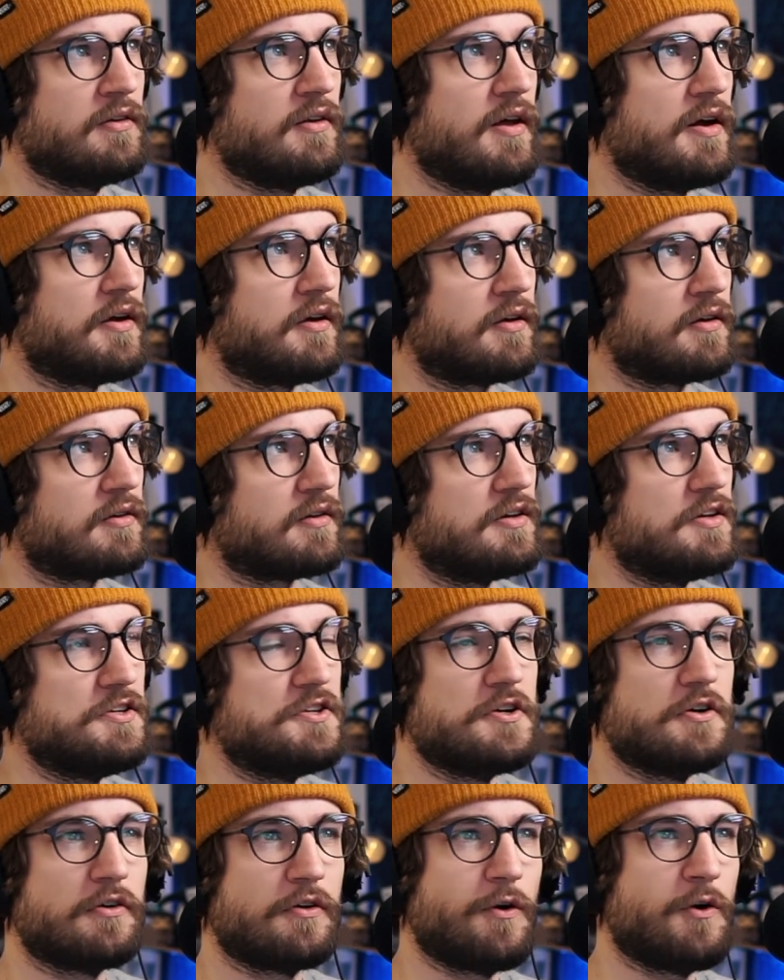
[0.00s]
like a
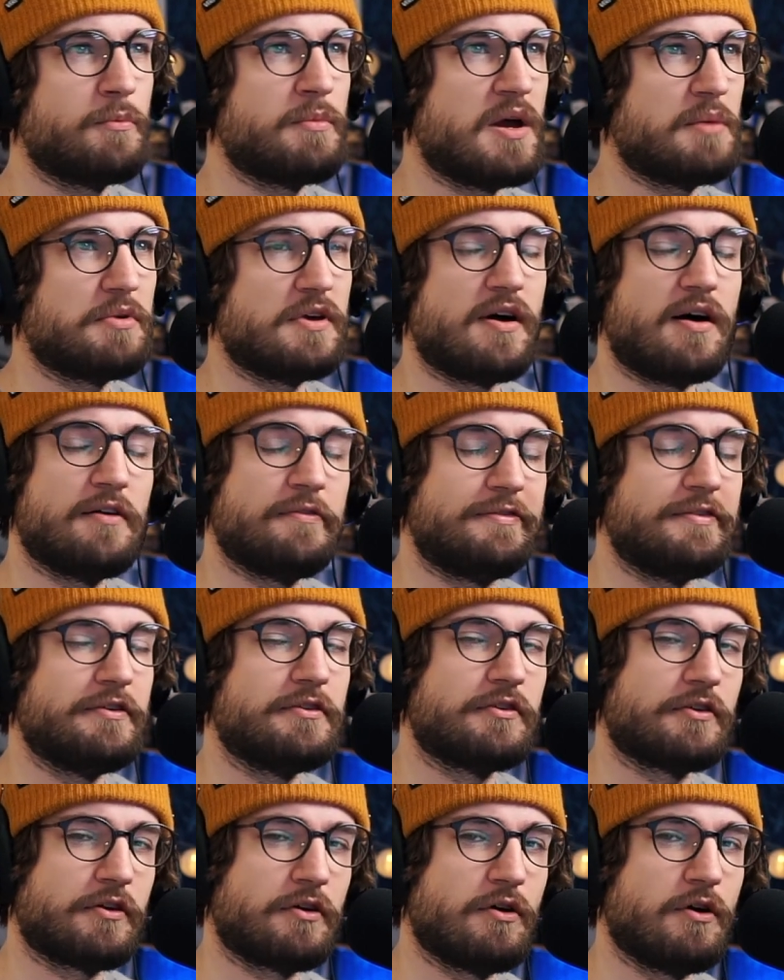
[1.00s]
year ago, maybe half a
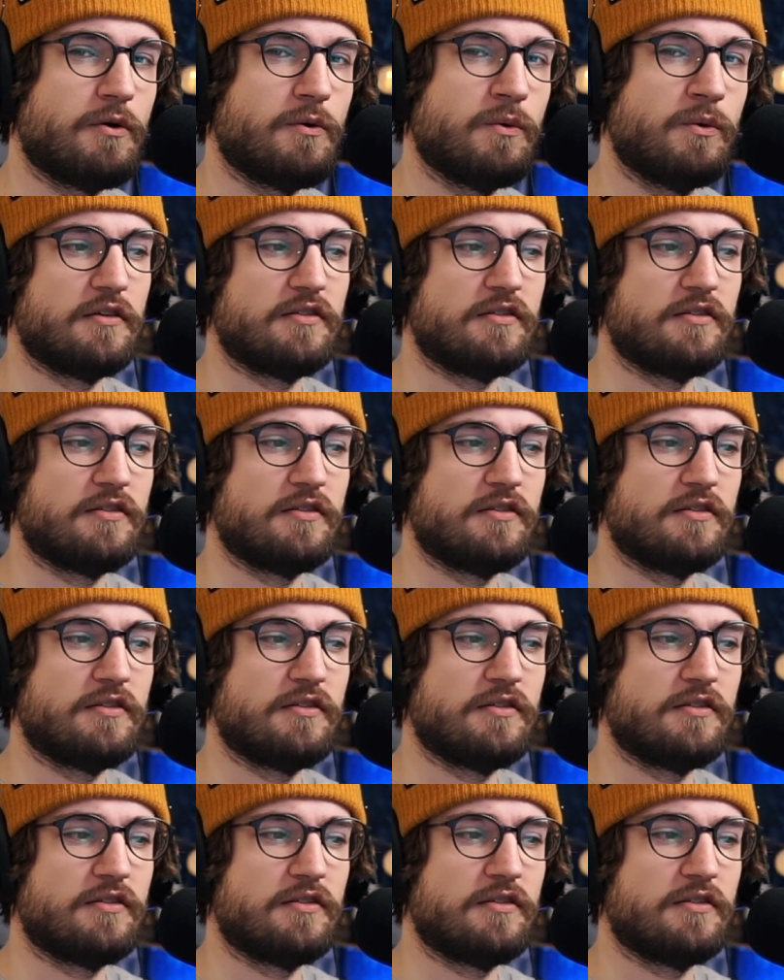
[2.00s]
year ago,